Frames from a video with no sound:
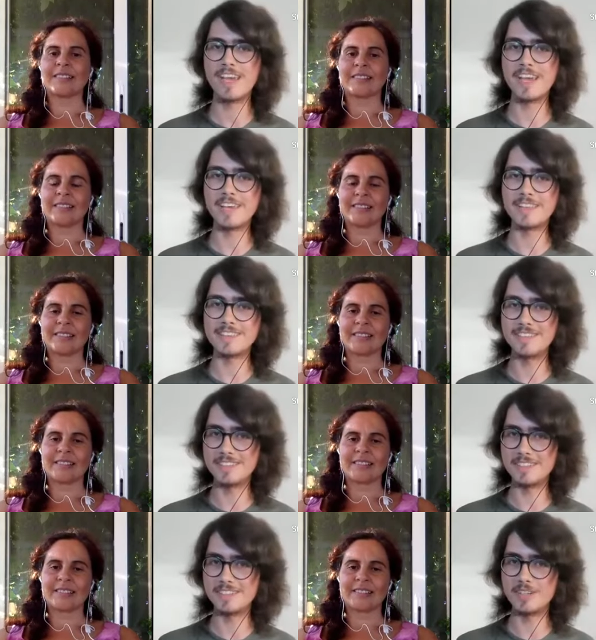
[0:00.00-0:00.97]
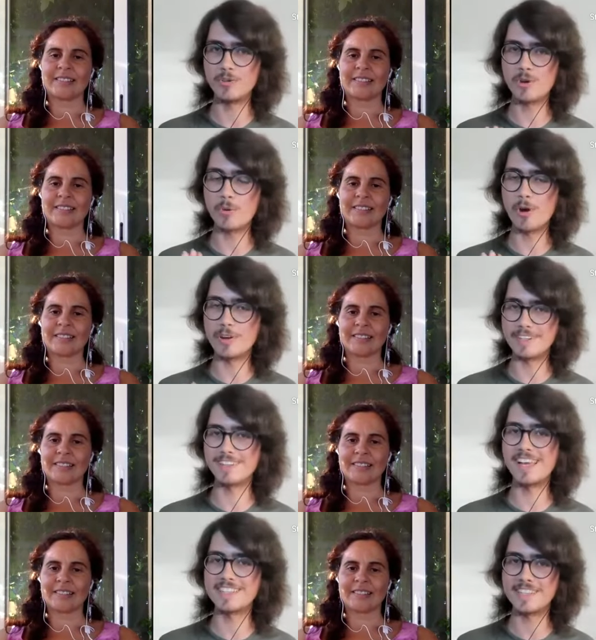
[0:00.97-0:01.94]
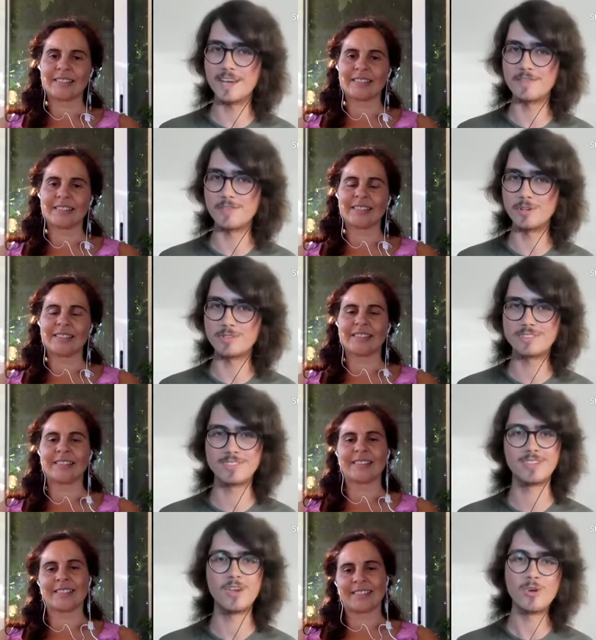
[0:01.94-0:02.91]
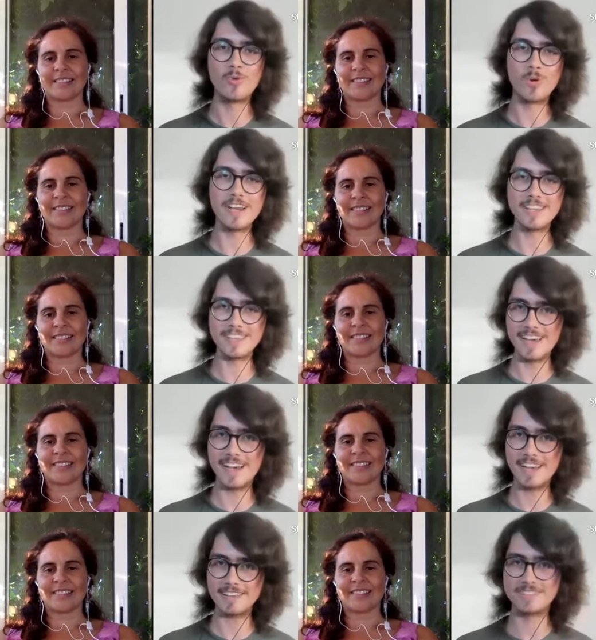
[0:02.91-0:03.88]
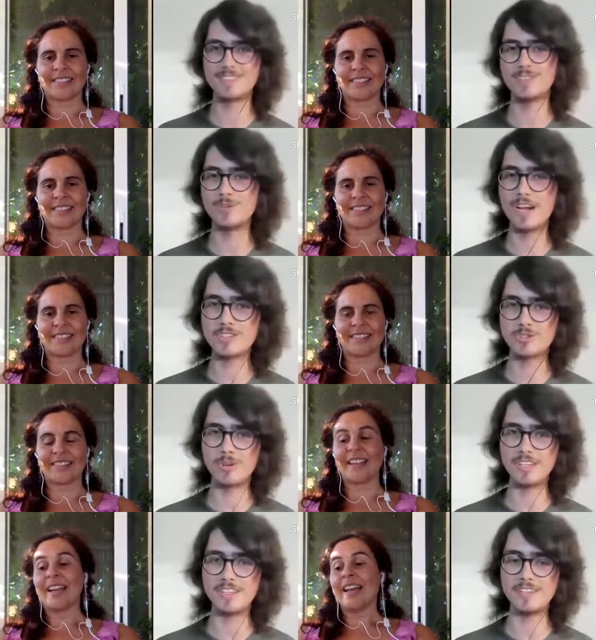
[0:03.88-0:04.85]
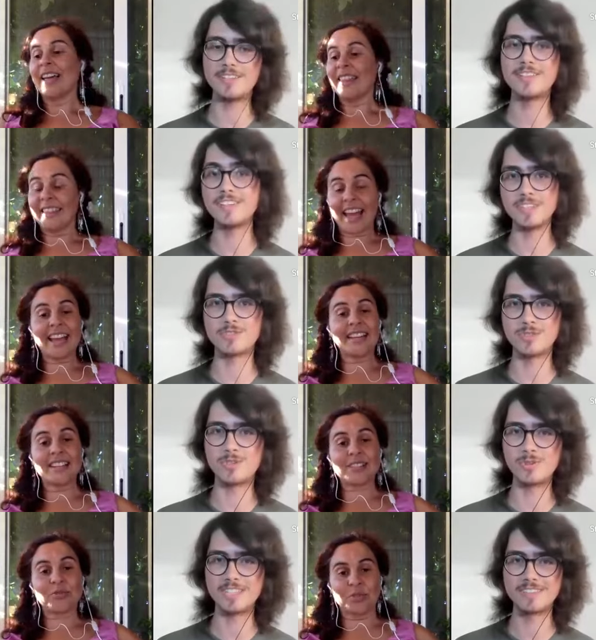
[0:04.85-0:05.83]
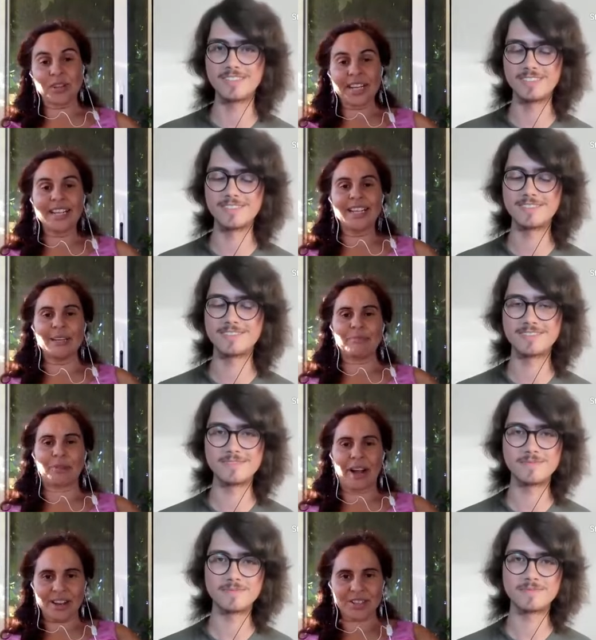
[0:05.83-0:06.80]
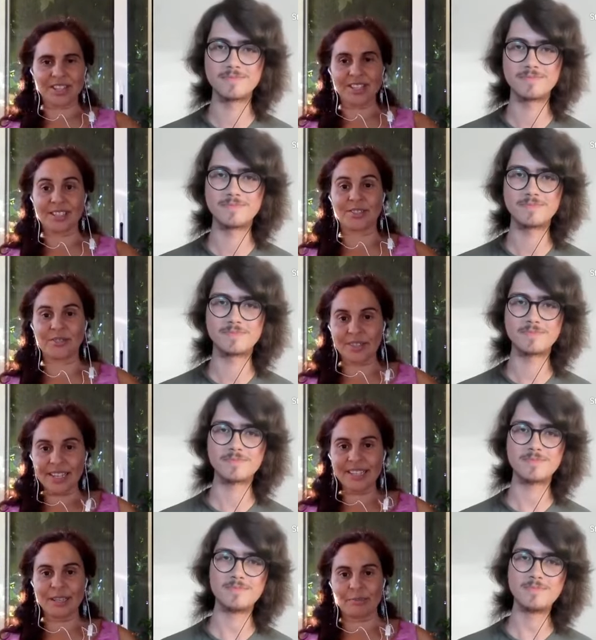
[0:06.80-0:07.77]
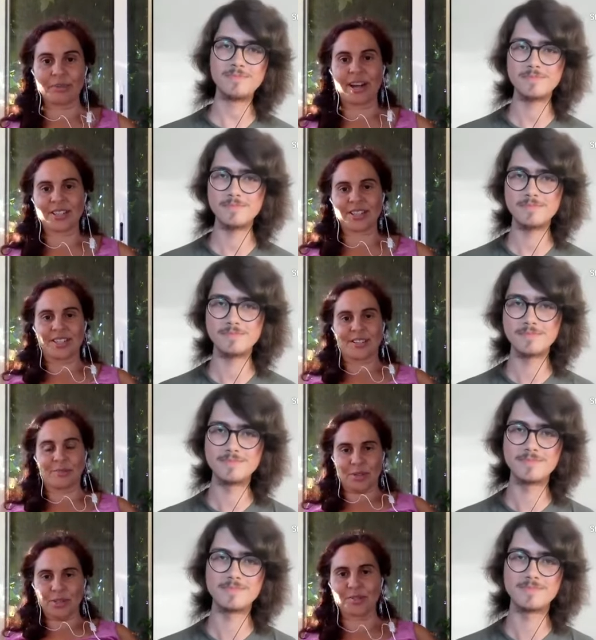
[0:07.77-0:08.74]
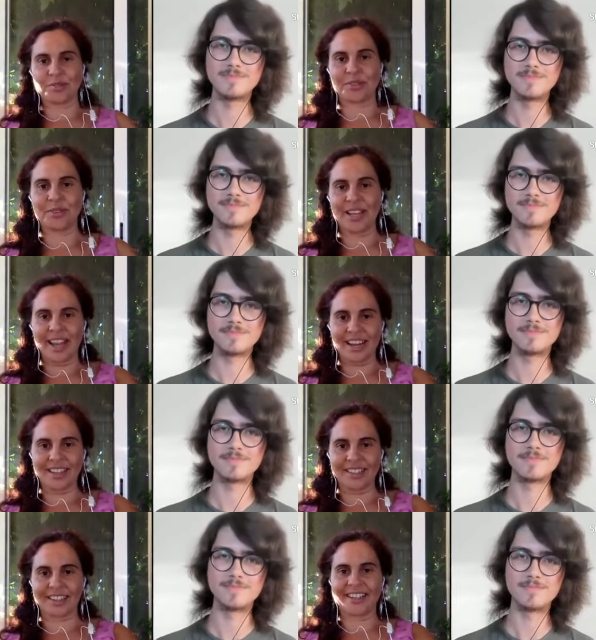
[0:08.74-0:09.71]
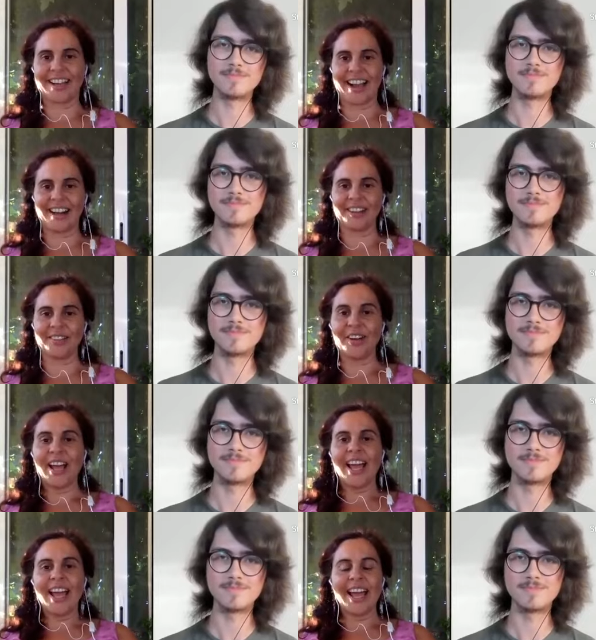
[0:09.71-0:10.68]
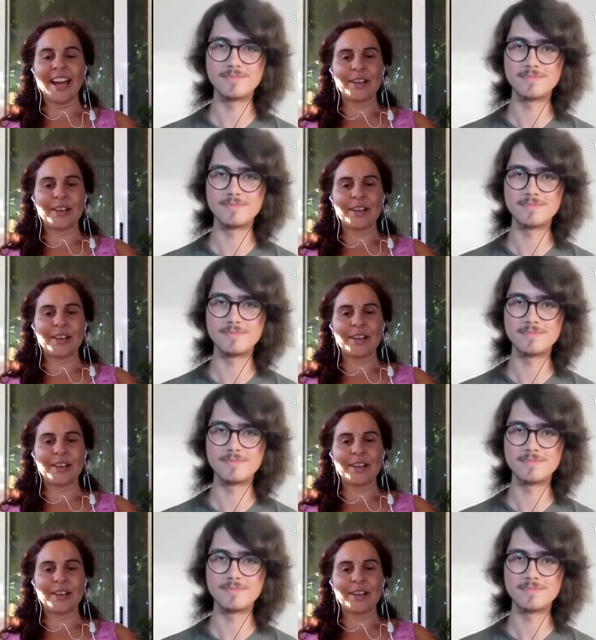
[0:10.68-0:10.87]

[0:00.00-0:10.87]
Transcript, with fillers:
Speaker 1: and requiring less effort way that you actually
Speaker 2: need to do it. That is really precious, what you've created, Ricardo. And